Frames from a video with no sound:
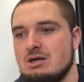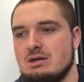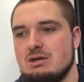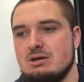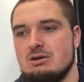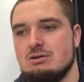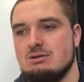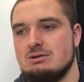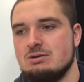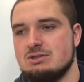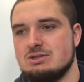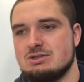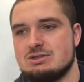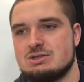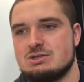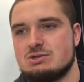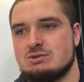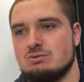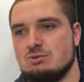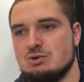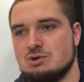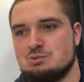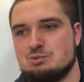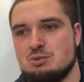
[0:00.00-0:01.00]
you know, it
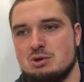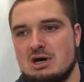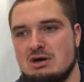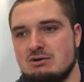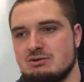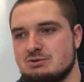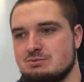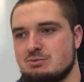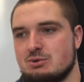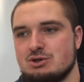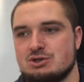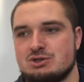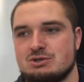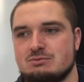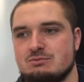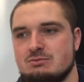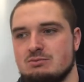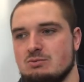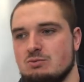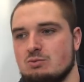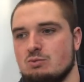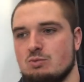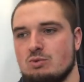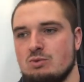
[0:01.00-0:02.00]
just was I was
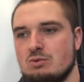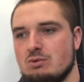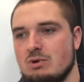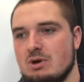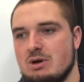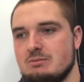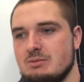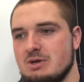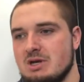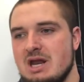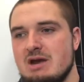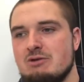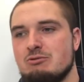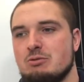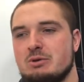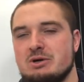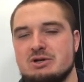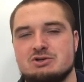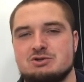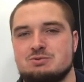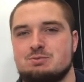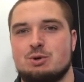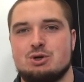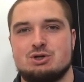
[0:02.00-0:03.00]
pushing. I mean,
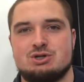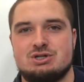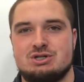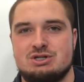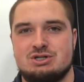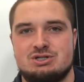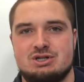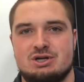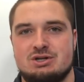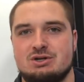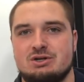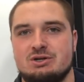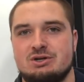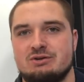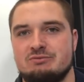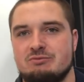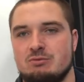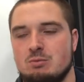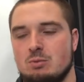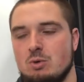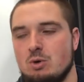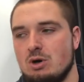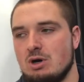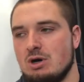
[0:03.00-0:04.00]
everybody was pushing each other
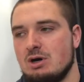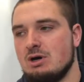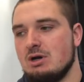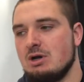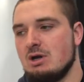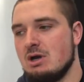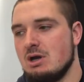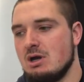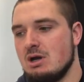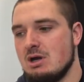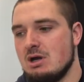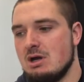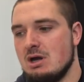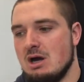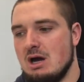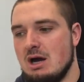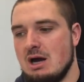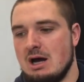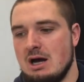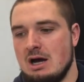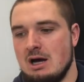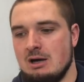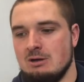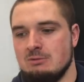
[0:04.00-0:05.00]
even mm-hmm.
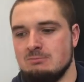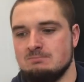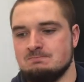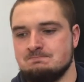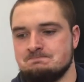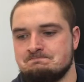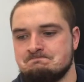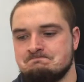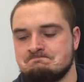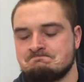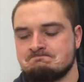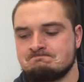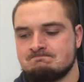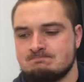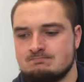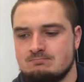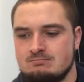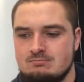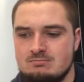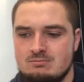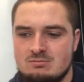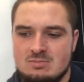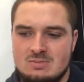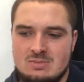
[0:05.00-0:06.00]
more. Um,
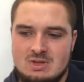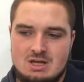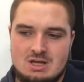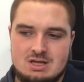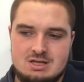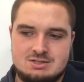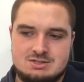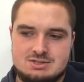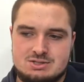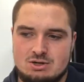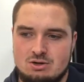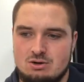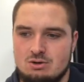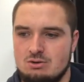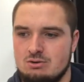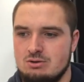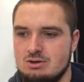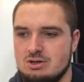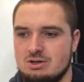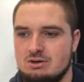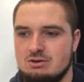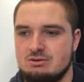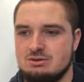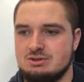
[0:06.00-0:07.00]
and
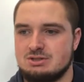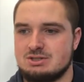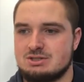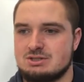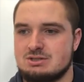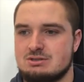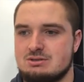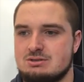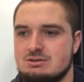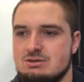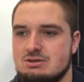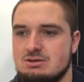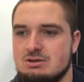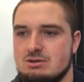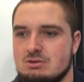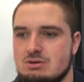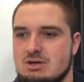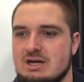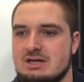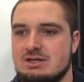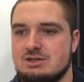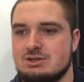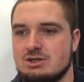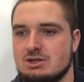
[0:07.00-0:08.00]
so you know it just you
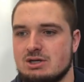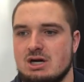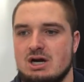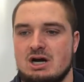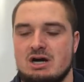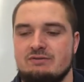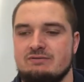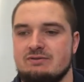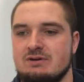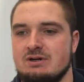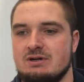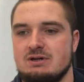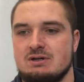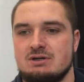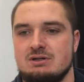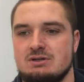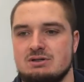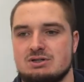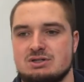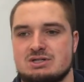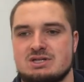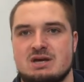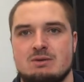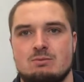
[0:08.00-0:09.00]
know kind of took off and
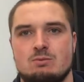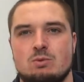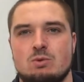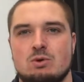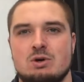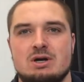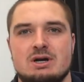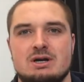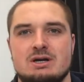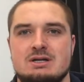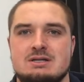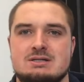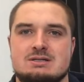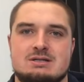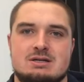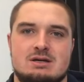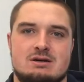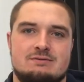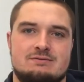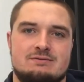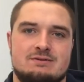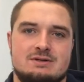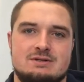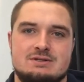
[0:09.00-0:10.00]
just kept working and
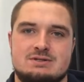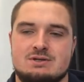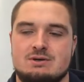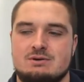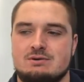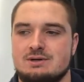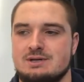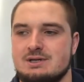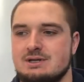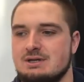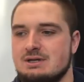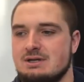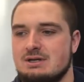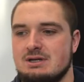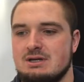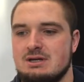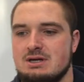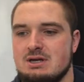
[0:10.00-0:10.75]
stuff and so it